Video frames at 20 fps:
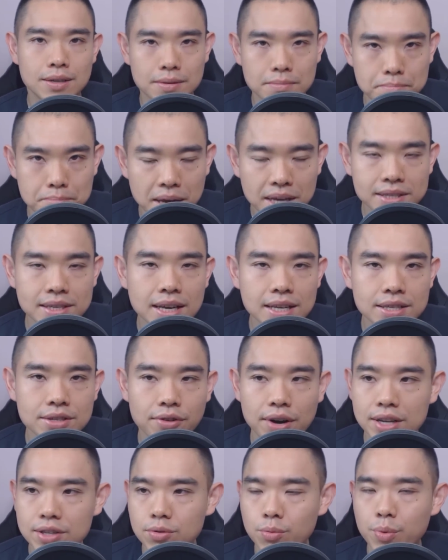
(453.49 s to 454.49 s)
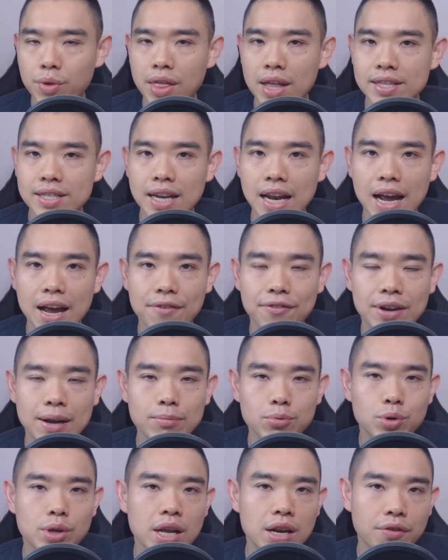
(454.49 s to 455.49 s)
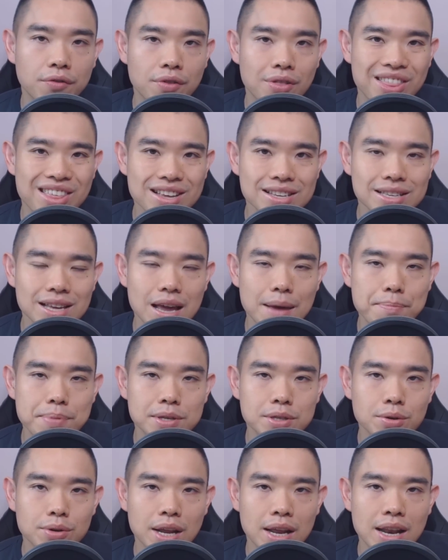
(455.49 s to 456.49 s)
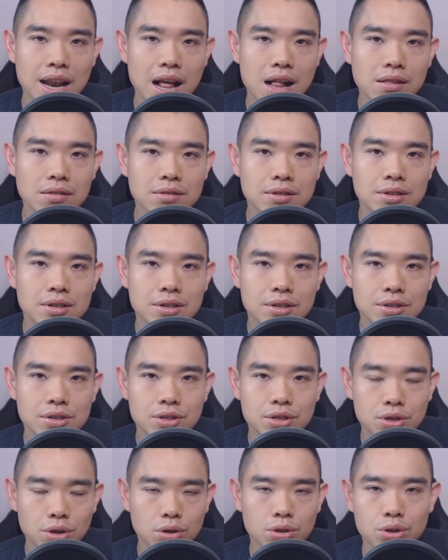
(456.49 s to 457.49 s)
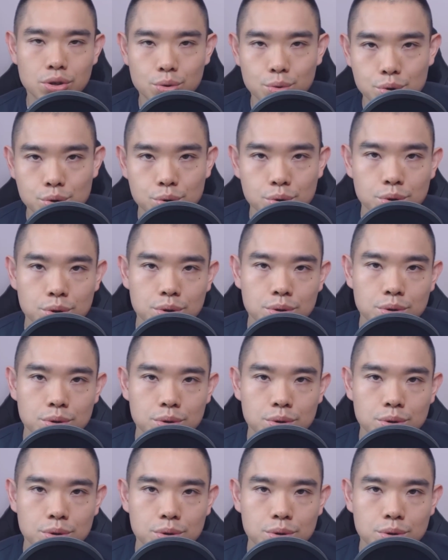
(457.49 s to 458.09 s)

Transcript: Make sense? Alright, so with that said, I have come to the end of this episode and I'll talk to you soon.